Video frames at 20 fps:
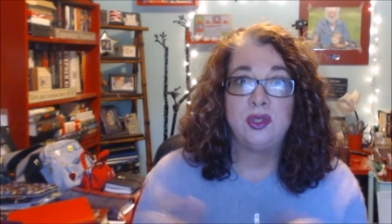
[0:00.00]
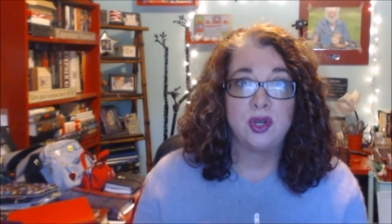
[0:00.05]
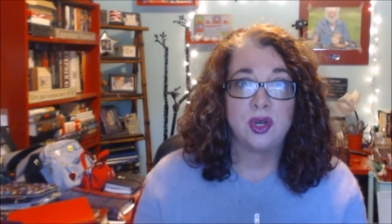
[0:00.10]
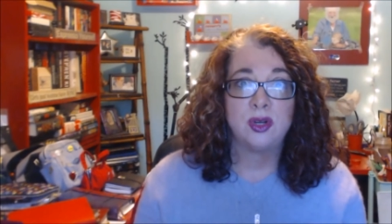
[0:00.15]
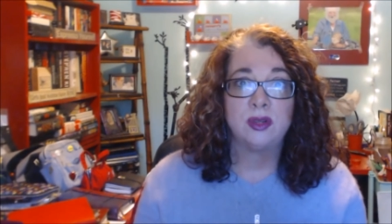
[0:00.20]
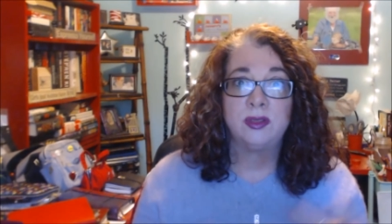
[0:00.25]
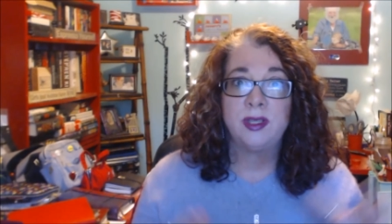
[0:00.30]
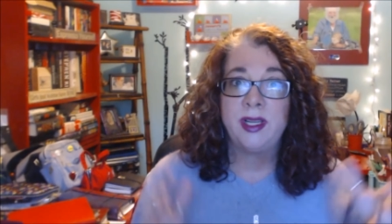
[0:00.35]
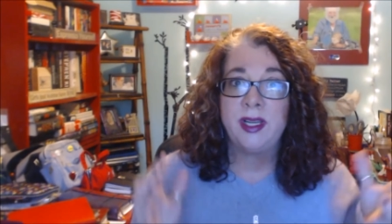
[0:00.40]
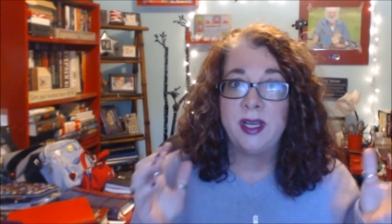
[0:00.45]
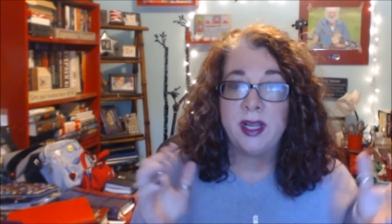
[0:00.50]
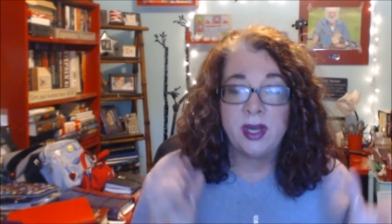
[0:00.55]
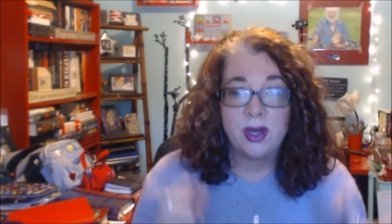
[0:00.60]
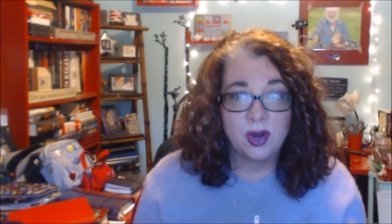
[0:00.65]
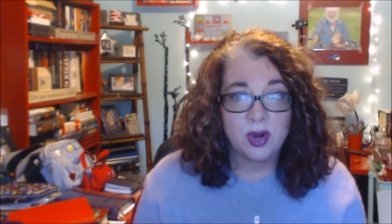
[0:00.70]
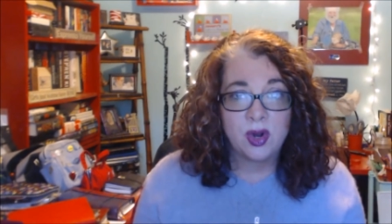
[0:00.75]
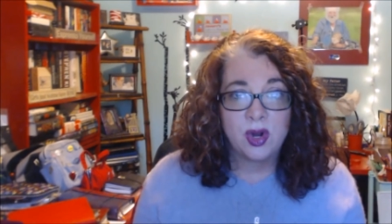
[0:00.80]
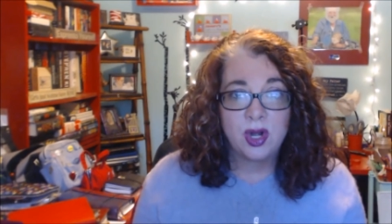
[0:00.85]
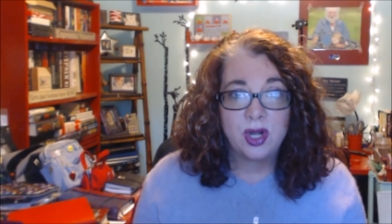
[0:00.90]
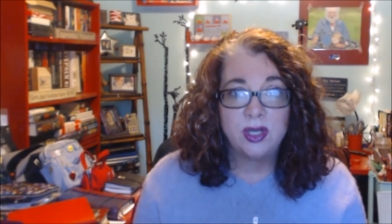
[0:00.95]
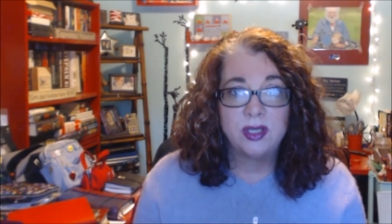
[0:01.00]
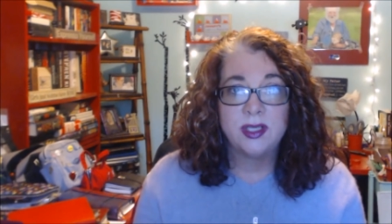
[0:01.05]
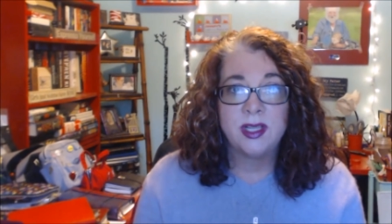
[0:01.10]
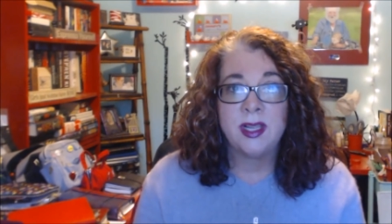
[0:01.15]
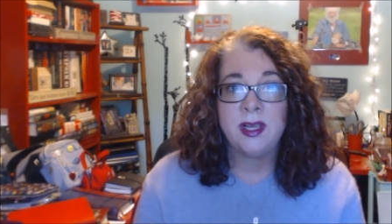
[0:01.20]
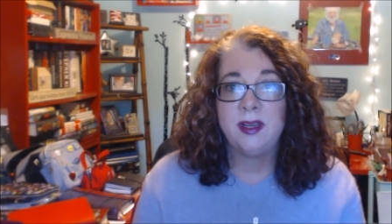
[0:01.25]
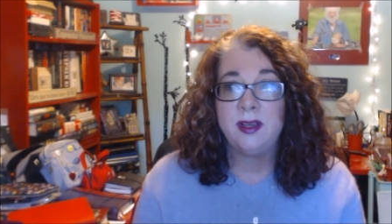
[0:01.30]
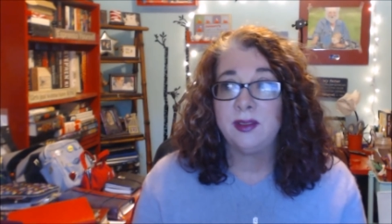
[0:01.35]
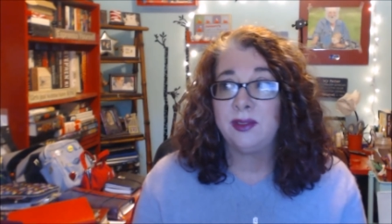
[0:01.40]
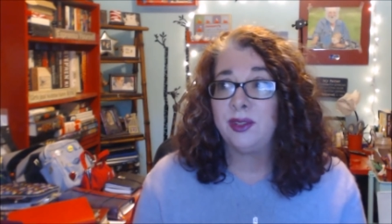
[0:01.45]
to journaling and art
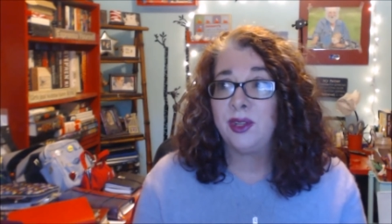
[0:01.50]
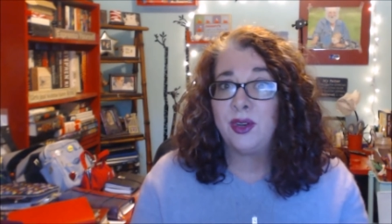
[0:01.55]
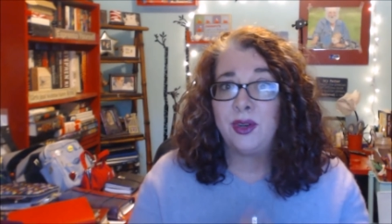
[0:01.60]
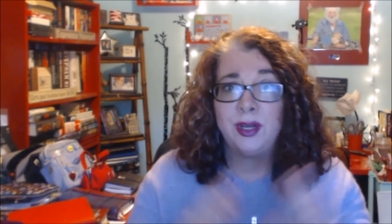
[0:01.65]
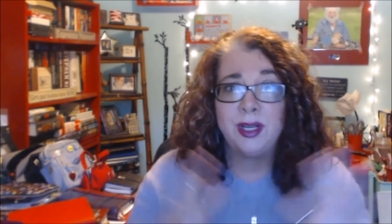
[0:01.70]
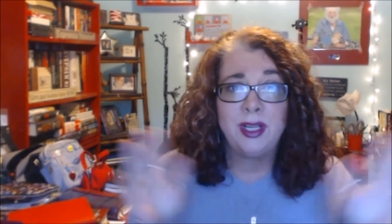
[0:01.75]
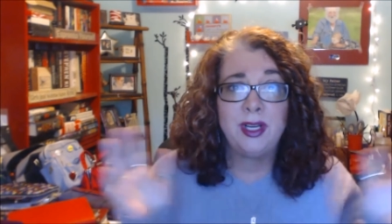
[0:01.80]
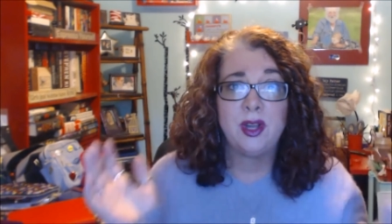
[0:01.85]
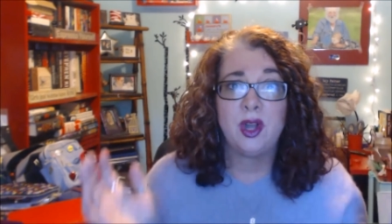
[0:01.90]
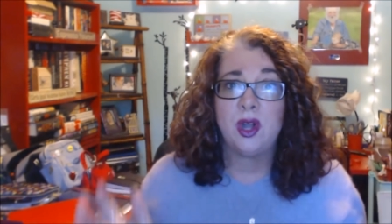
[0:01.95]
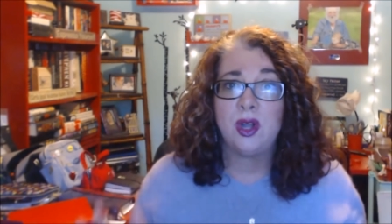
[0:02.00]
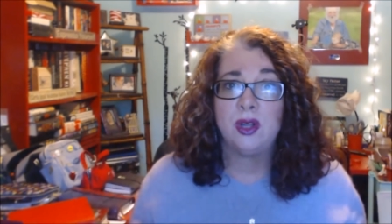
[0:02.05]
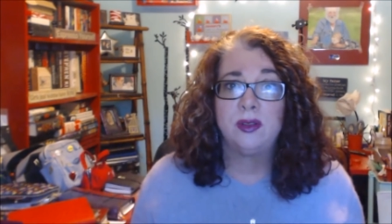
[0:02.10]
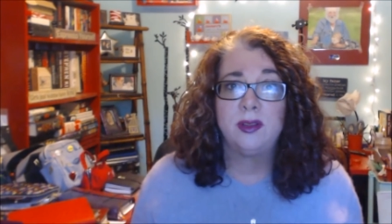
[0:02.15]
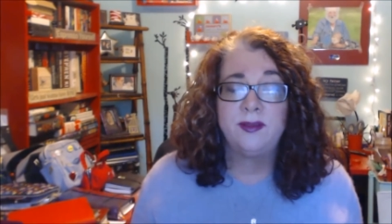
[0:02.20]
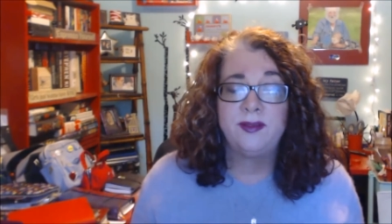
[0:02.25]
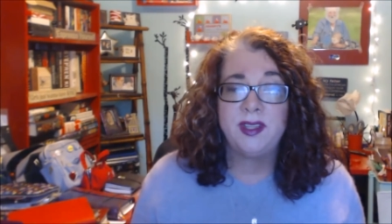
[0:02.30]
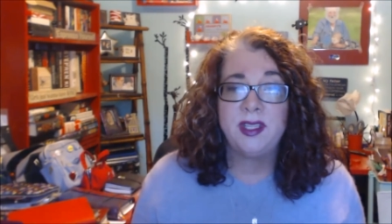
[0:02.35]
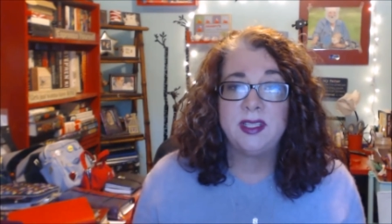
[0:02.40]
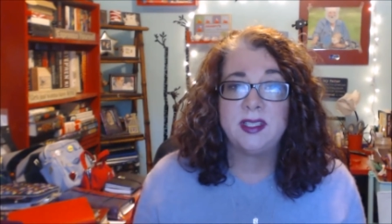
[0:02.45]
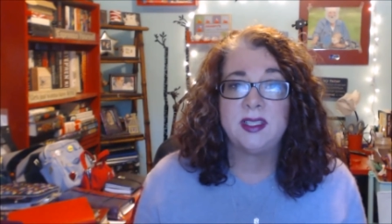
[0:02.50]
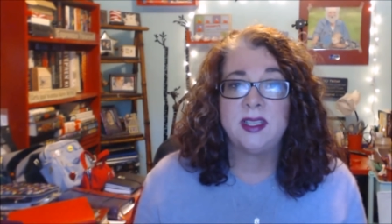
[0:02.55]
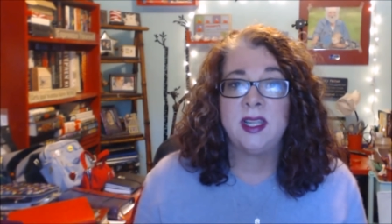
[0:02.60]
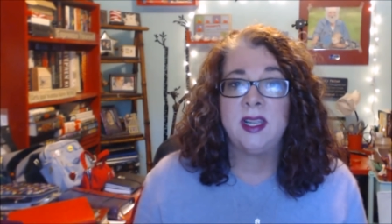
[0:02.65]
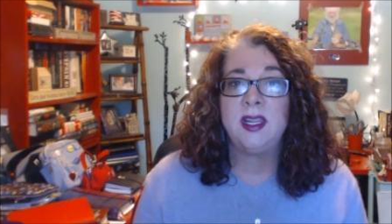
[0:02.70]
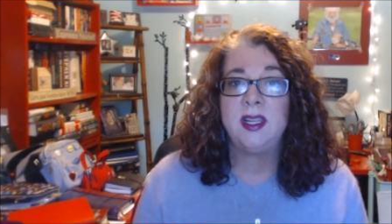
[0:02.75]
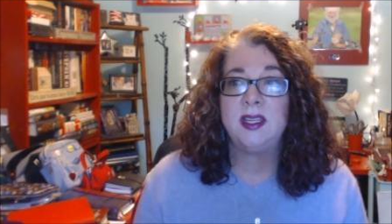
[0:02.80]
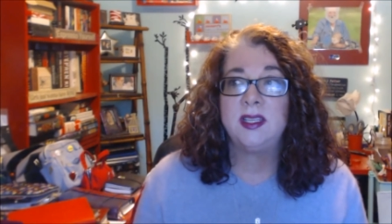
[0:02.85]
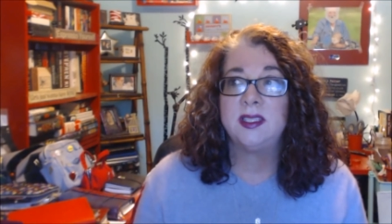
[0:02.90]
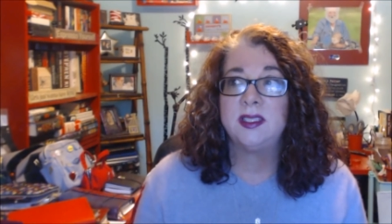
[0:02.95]
and learning all of these
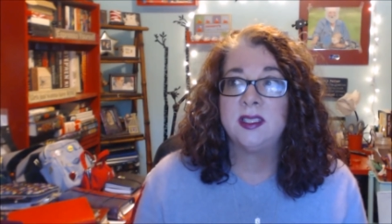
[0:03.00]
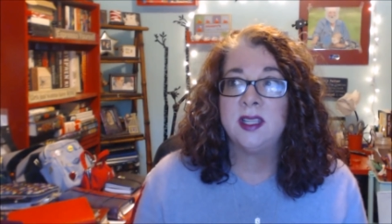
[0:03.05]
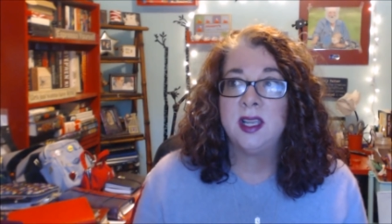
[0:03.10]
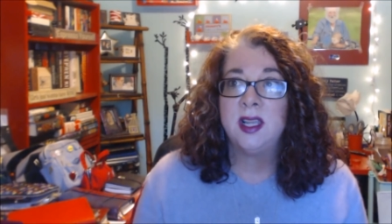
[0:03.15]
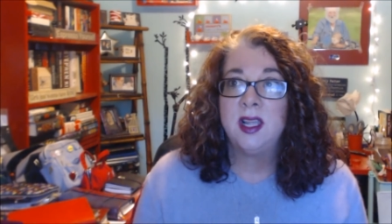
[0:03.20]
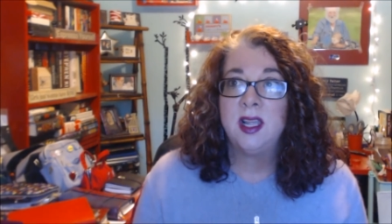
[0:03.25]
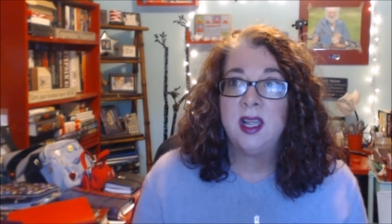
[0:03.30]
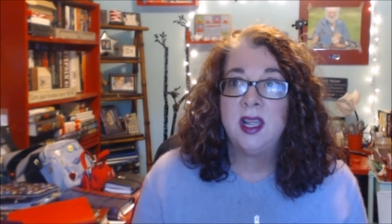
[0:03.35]
things